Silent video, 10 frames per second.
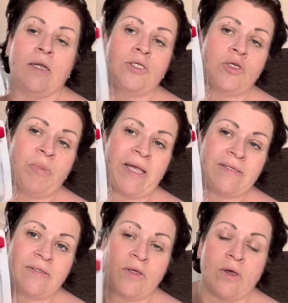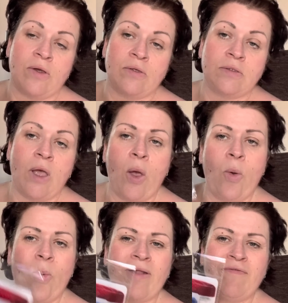2 packs of those.
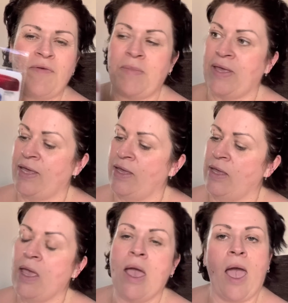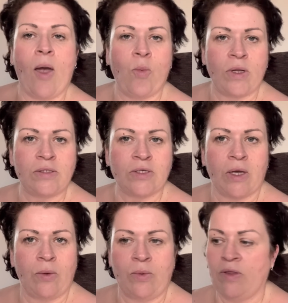One for me and one to
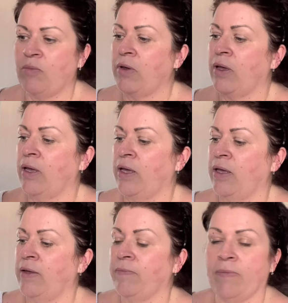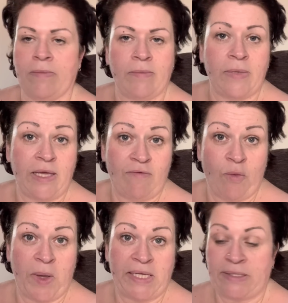go with my
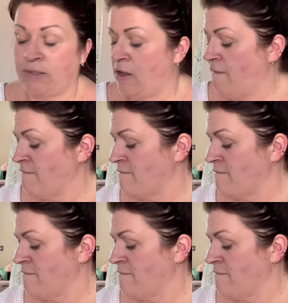giveaway stuff.